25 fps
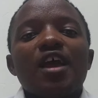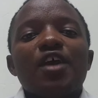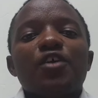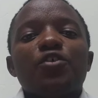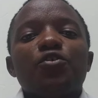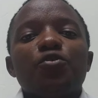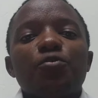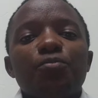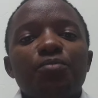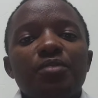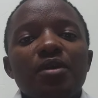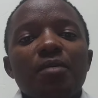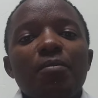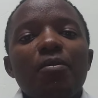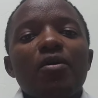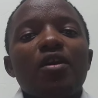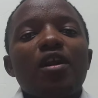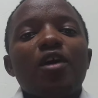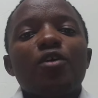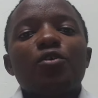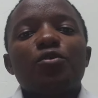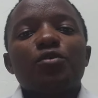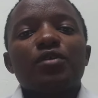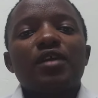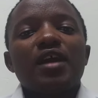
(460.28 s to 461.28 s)
you'll be able
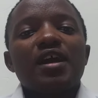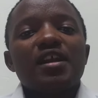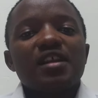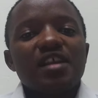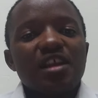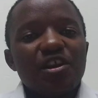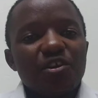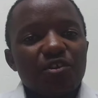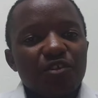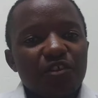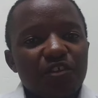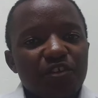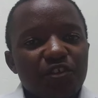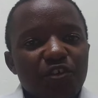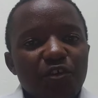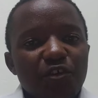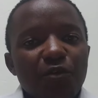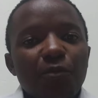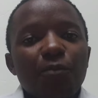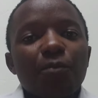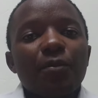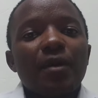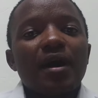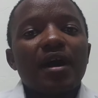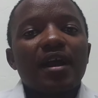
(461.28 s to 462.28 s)
now to get into the
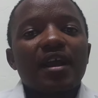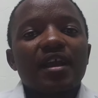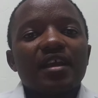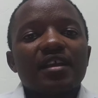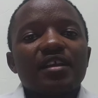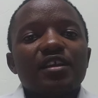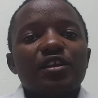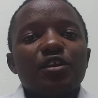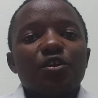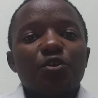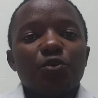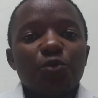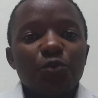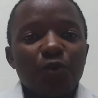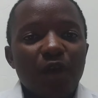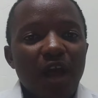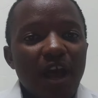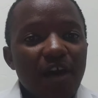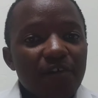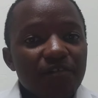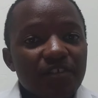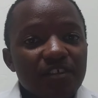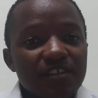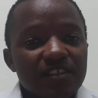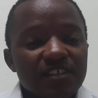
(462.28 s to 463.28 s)
job market. Do you
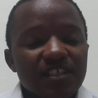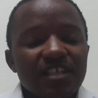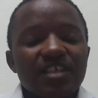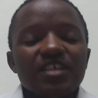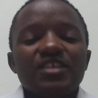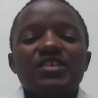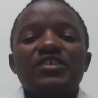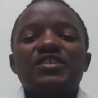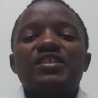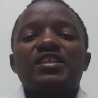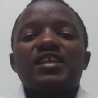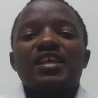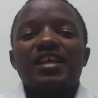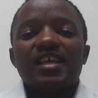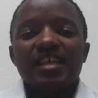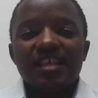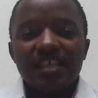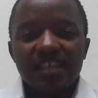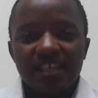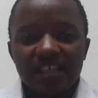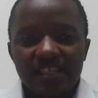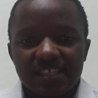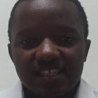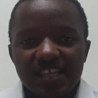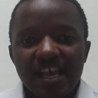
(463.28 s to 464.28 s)
have the skills?
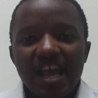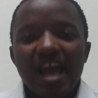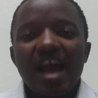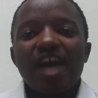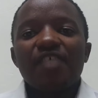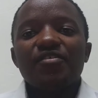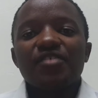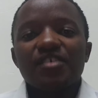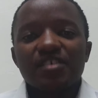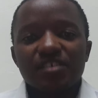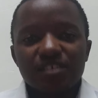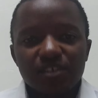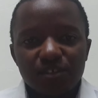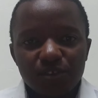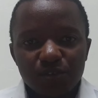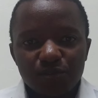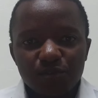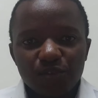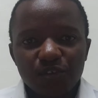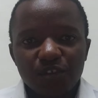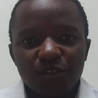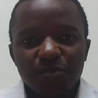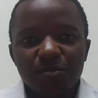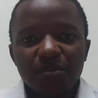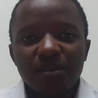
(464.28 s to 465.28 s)
Yes, I have the skills
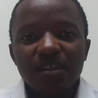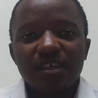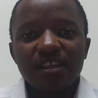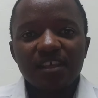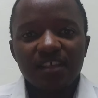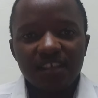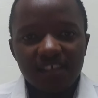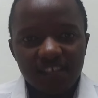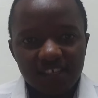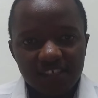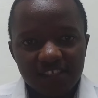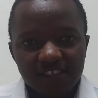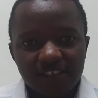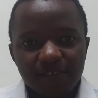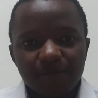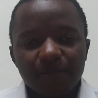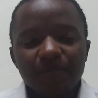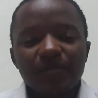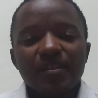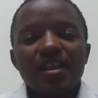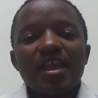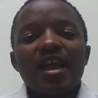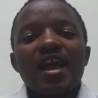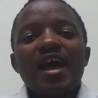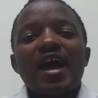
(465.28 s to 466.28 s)
with me. Yes,
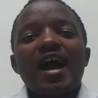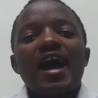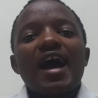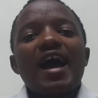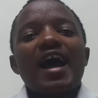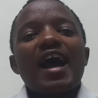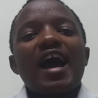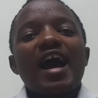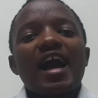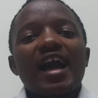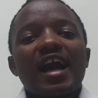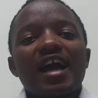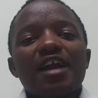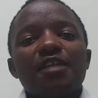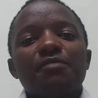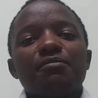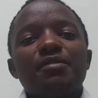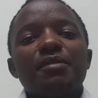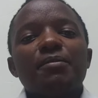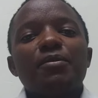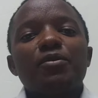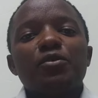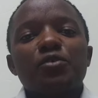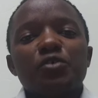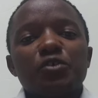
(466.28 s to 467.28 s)
I can be
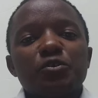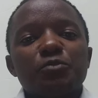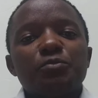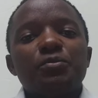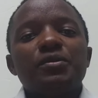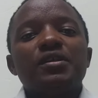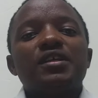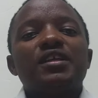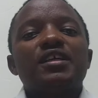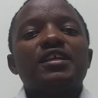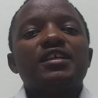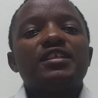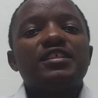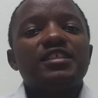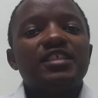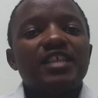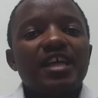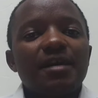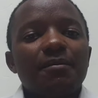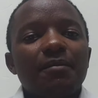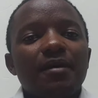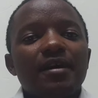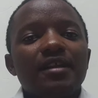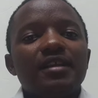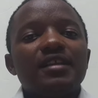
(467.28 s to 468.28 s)
able to speak
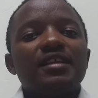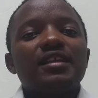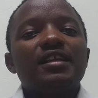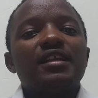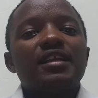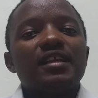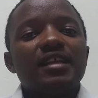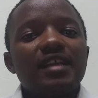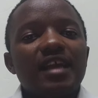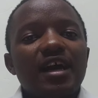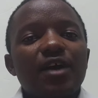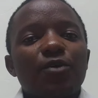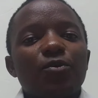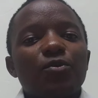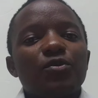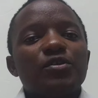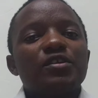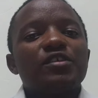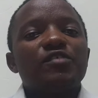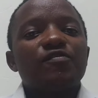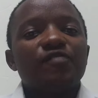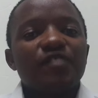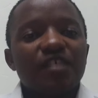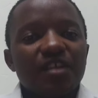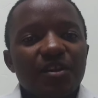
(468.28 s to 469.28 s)
German
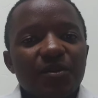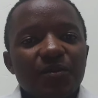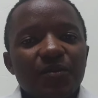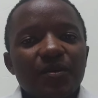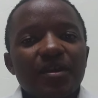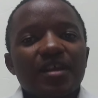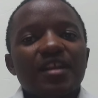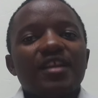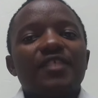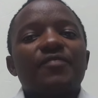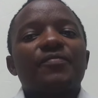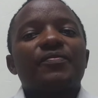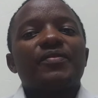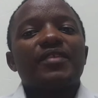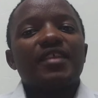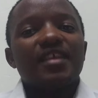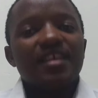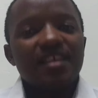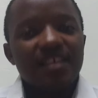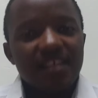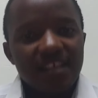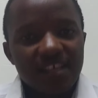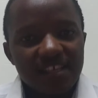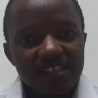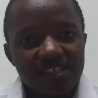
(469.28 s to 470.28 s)
language very well.
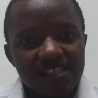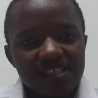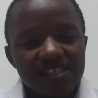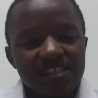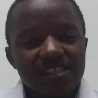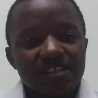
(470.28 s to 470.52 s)
Yes,